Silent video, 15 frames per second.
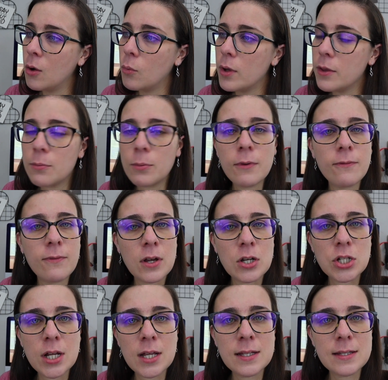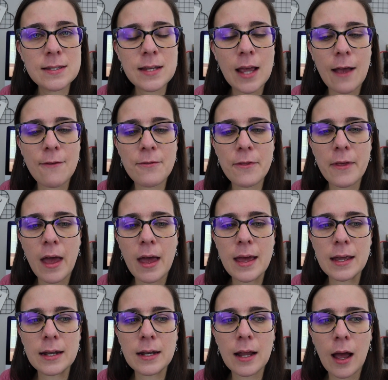with revisions, and
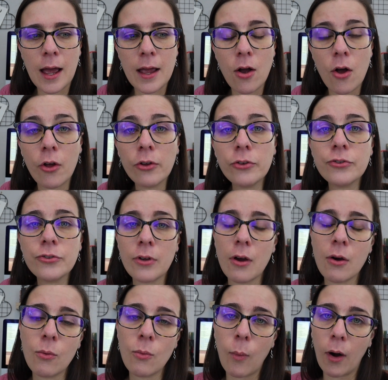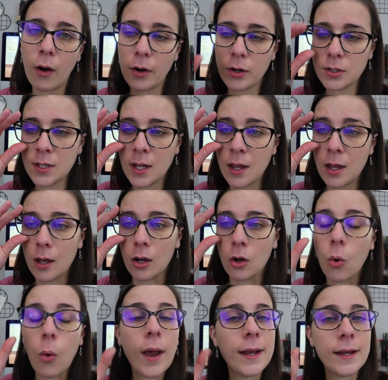then I also worked
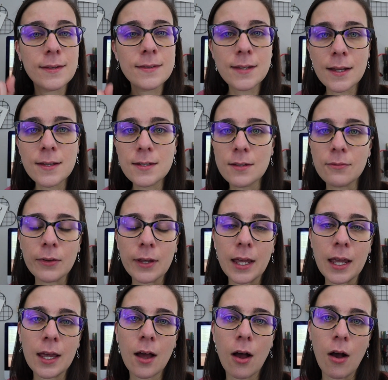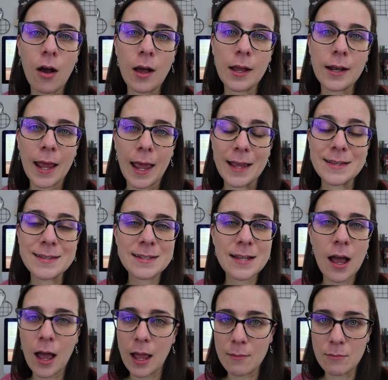quite extensively on a
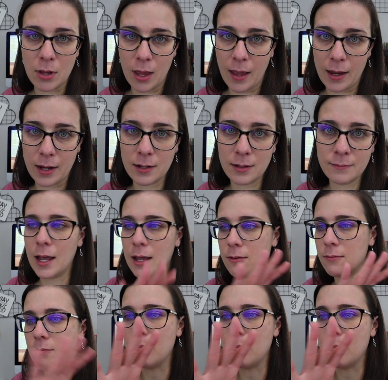timeline and